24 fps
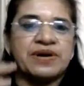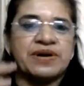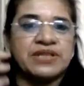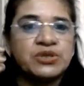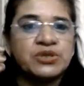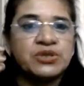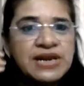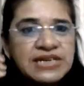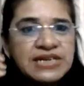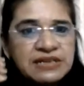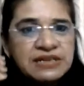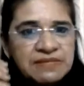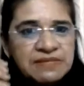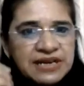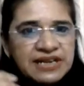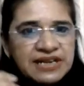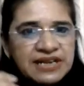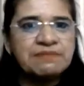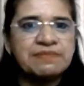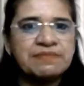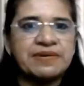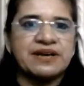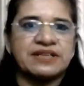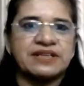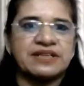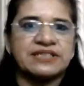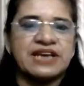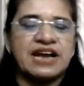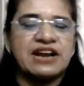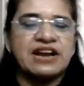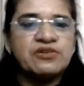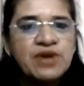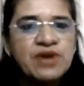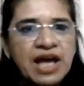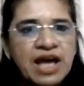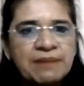twenty million births are
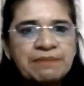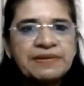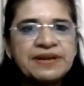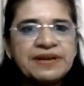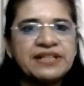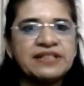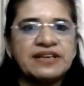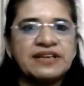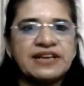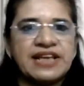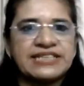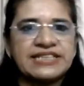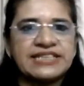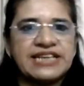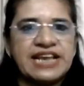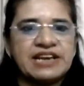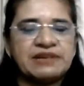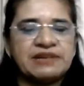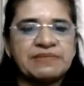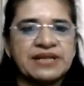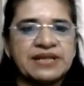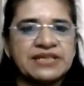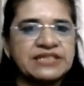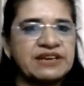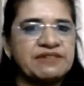to happen in the next eight months.